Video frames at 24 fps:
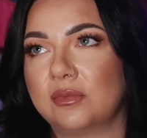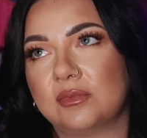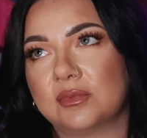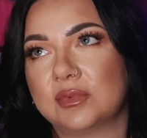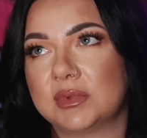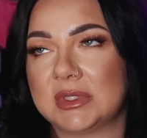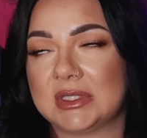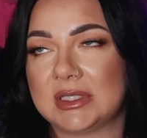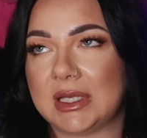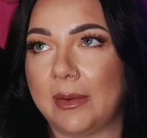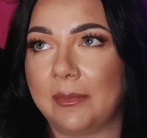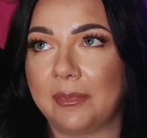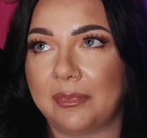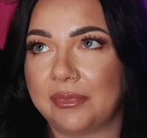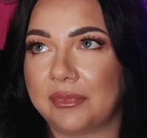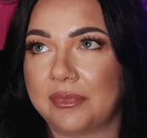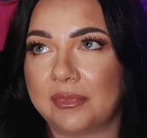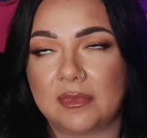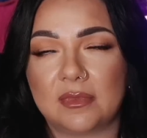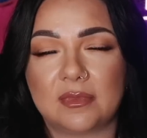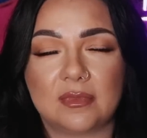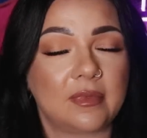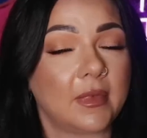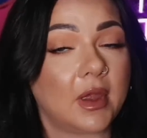some
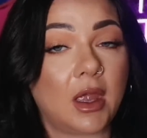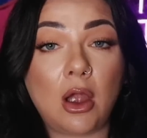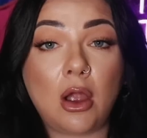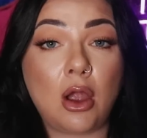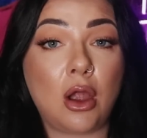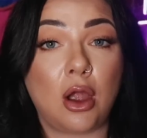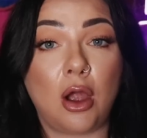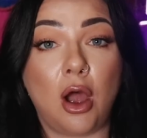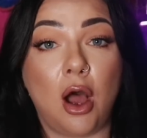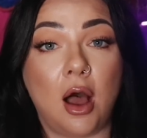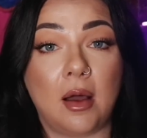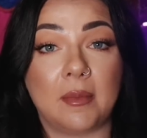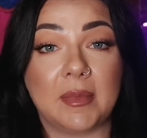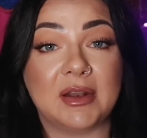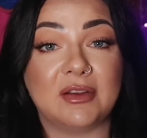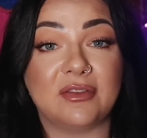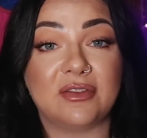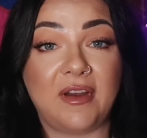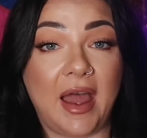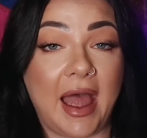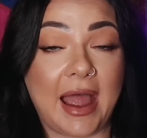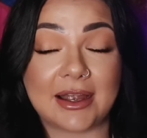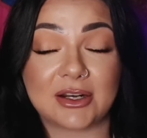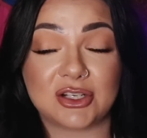common
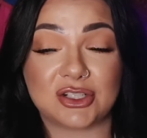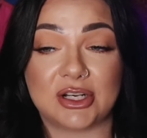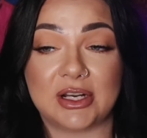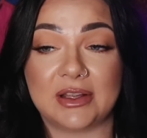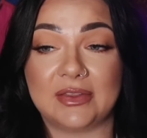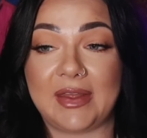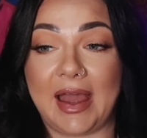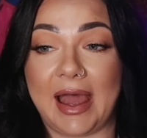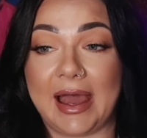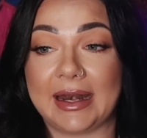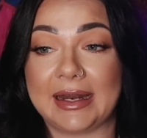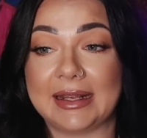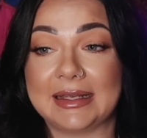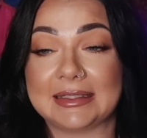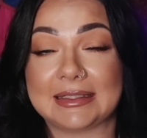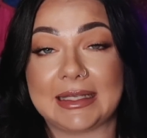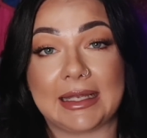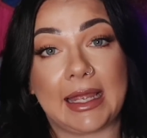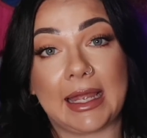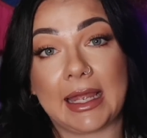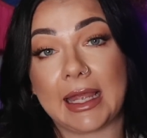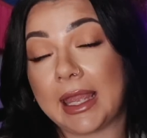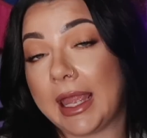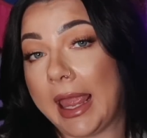factor in that is
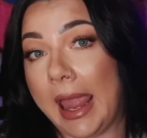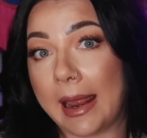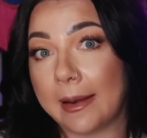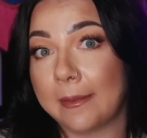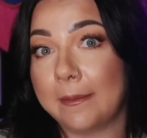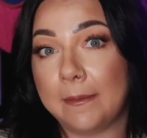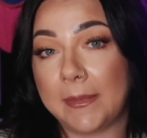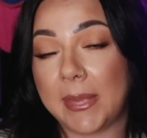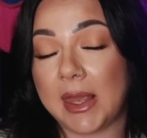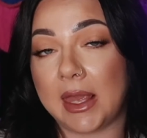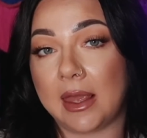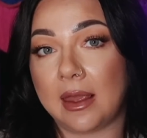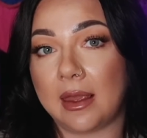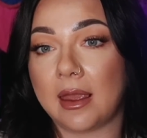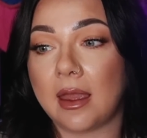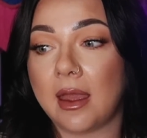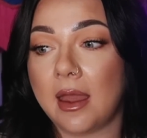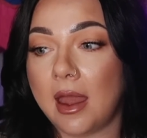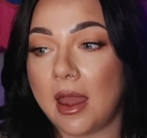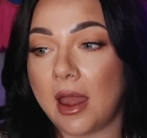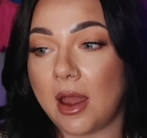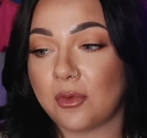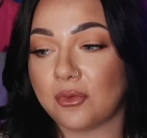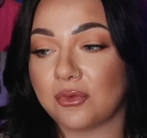like it can be
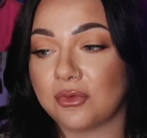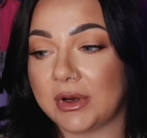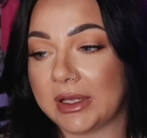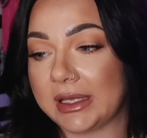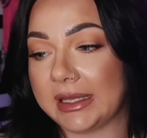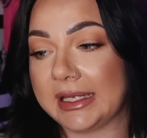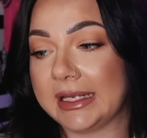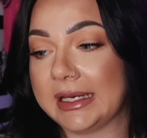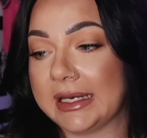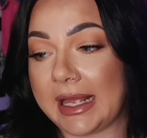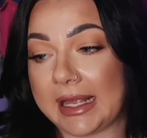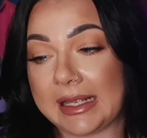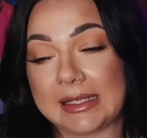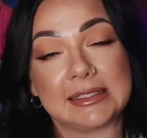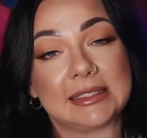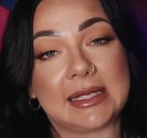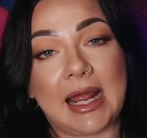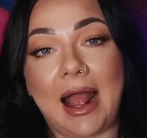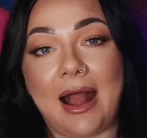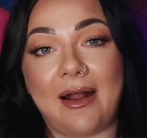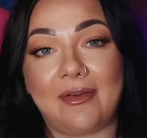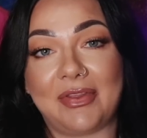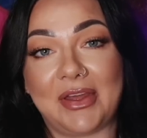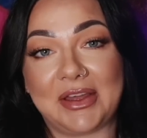really nice to
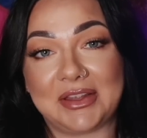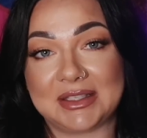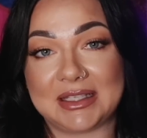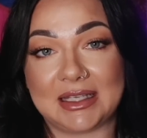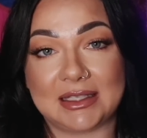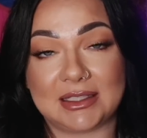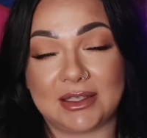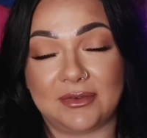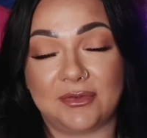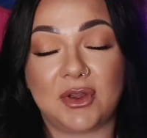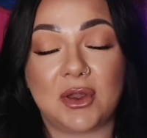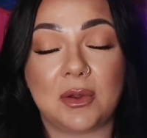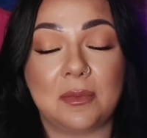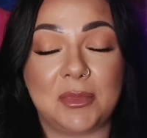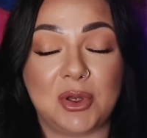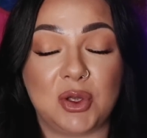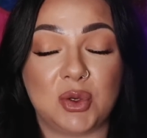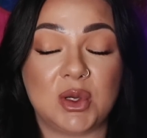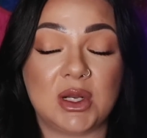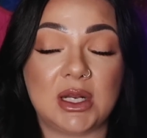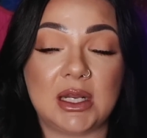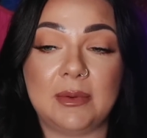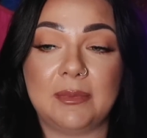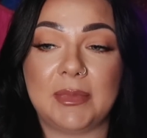have that sense of
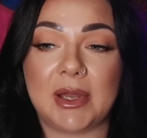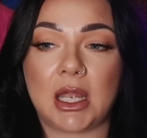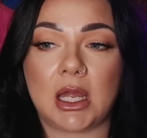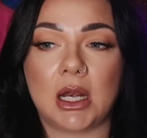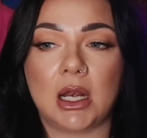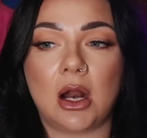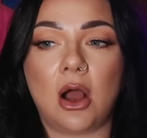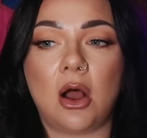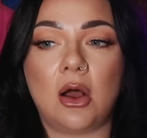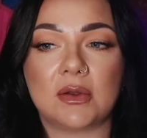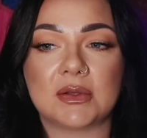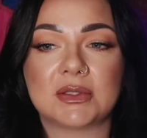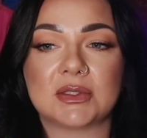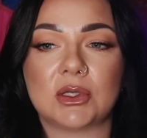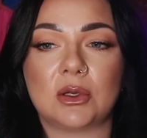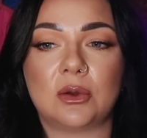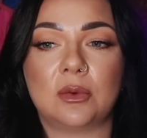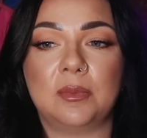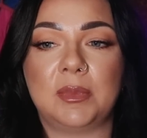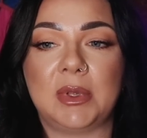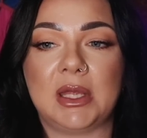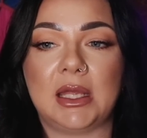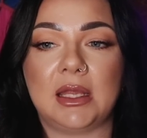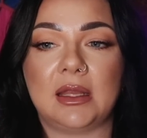community, but could also
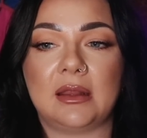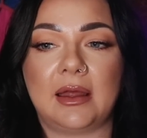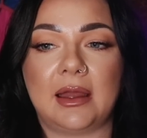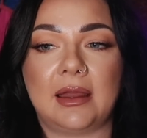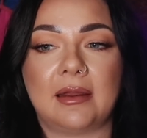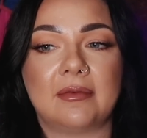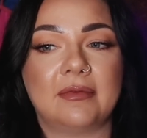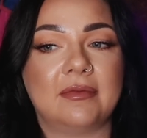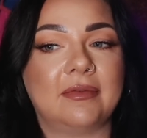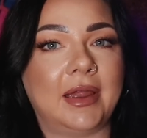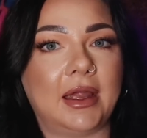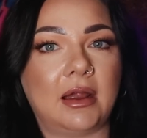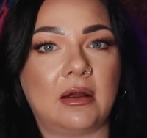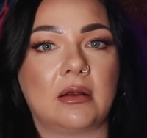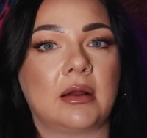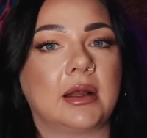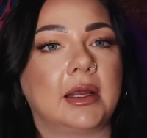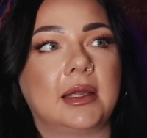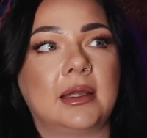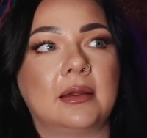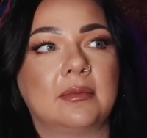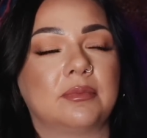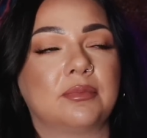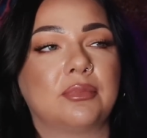be like
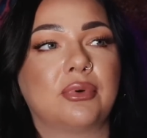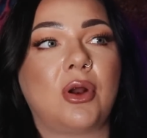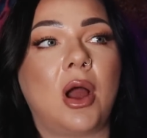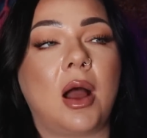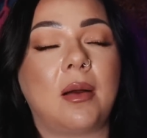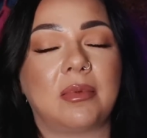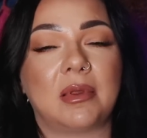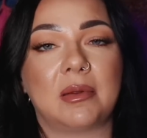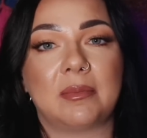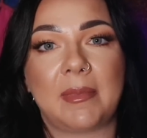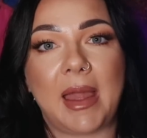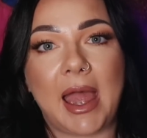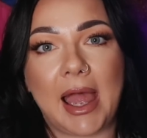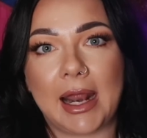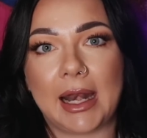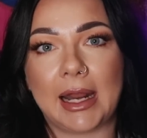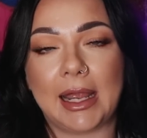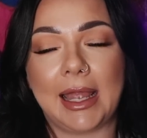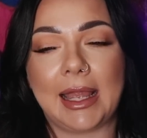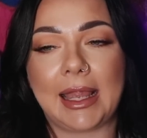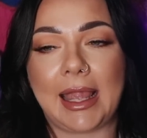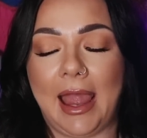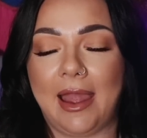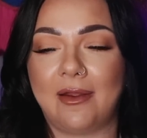very
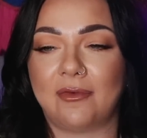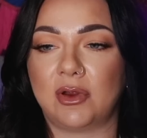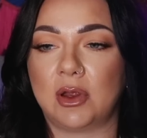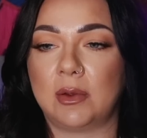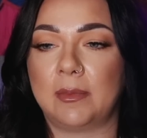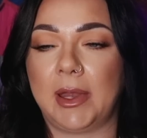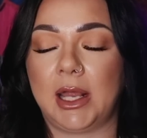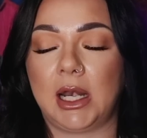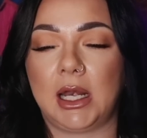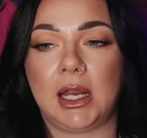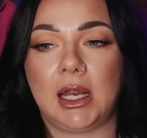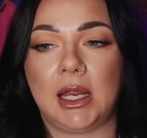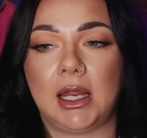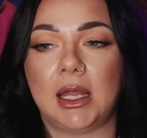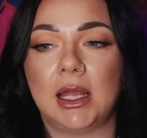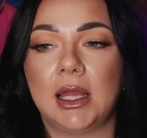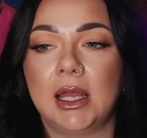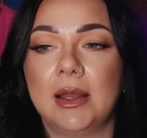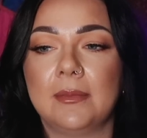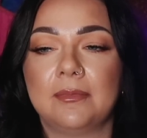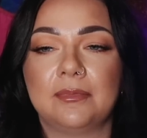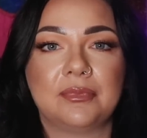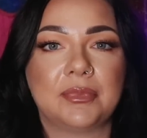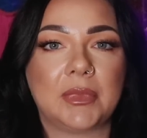problematic. Everybody
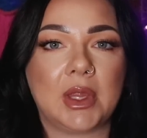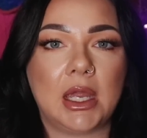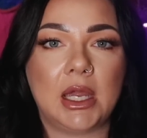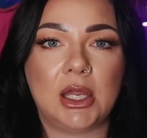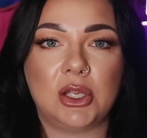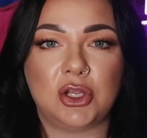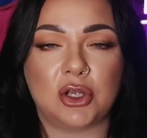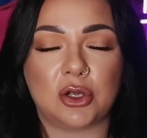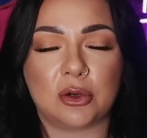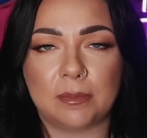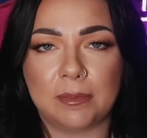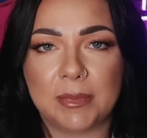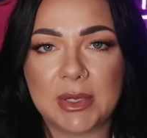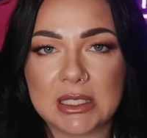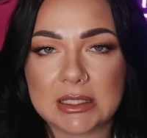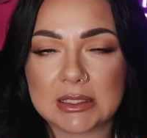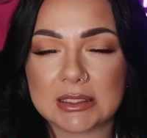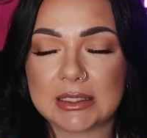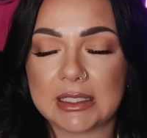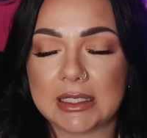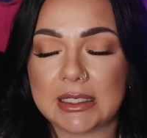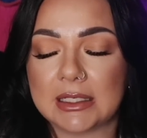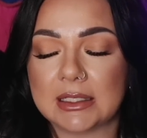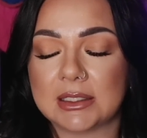in your
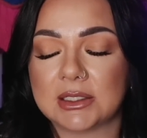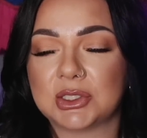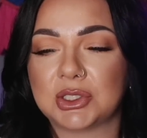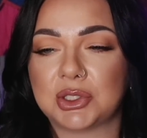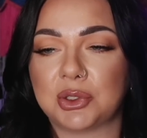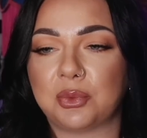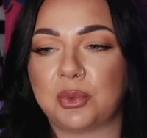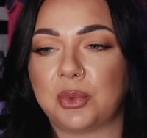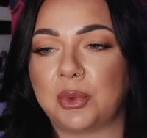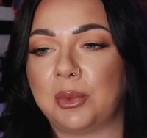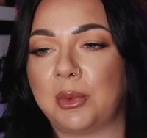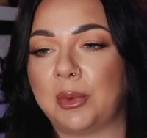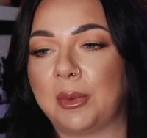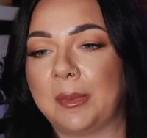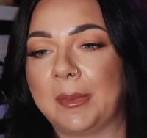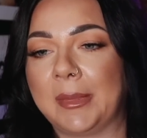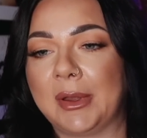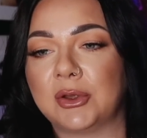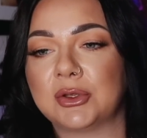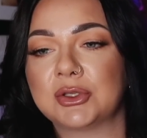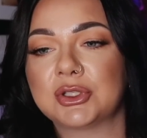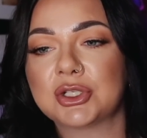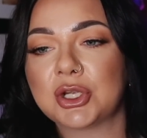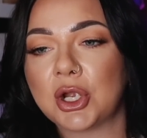business, the rumor
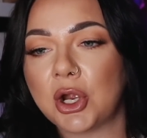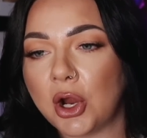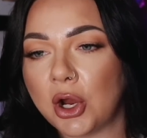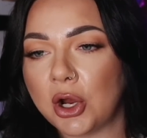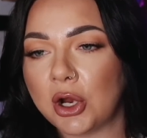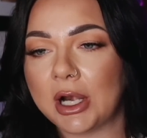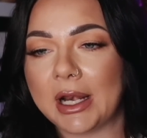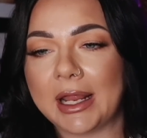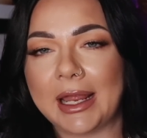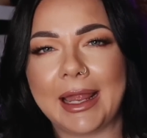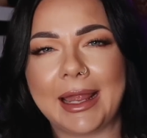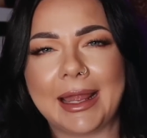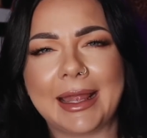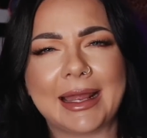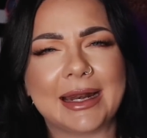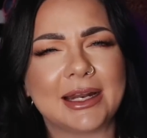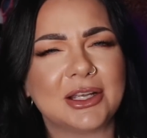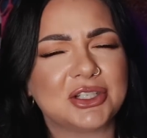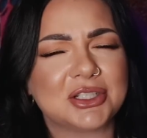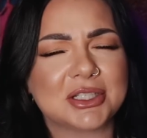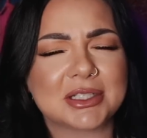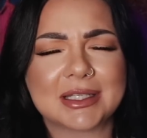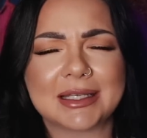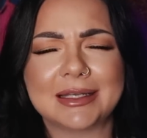mill turning, and
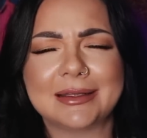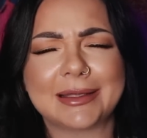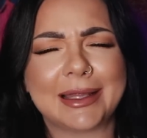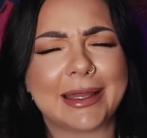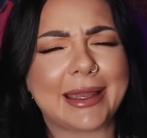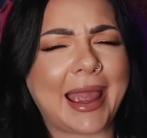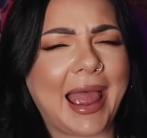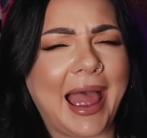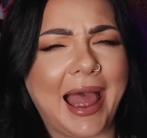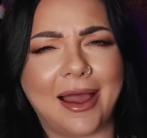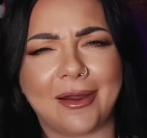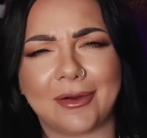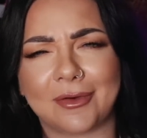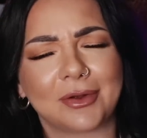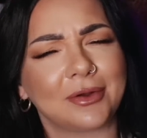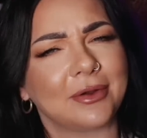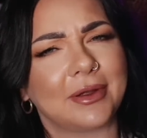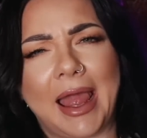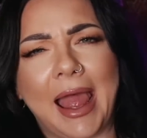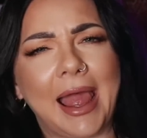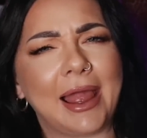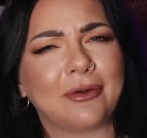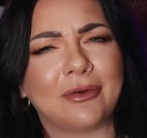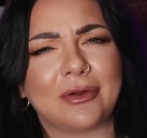it just can like
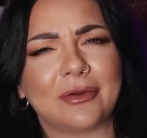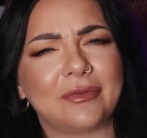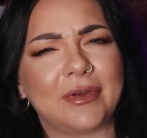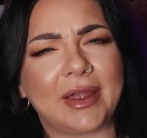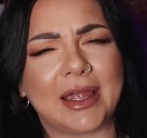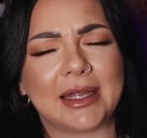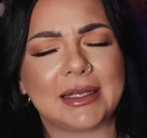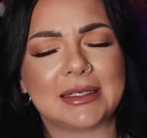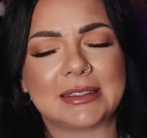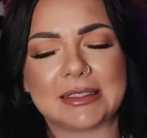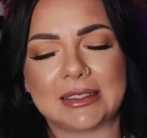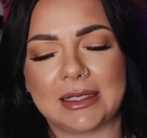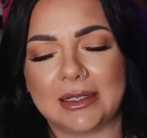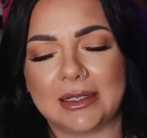aggravate